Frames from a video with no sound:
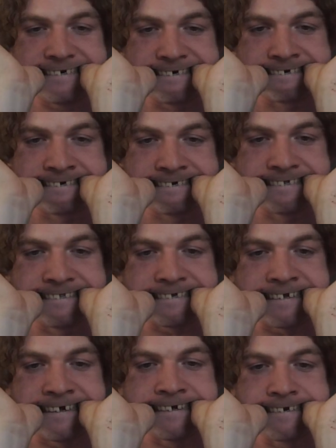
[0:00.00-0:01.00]
under the
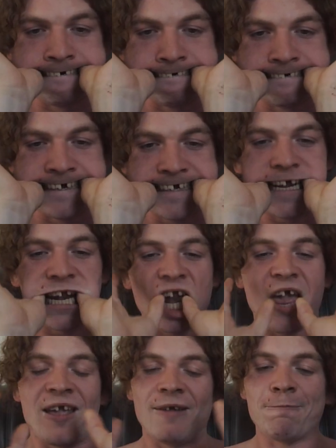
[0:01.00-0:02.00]
zygoma, and
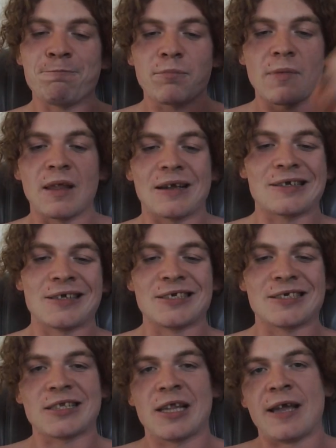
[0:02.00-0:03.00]
it's
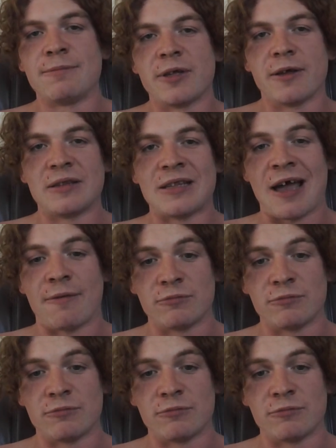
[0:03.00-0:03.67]
claimed that that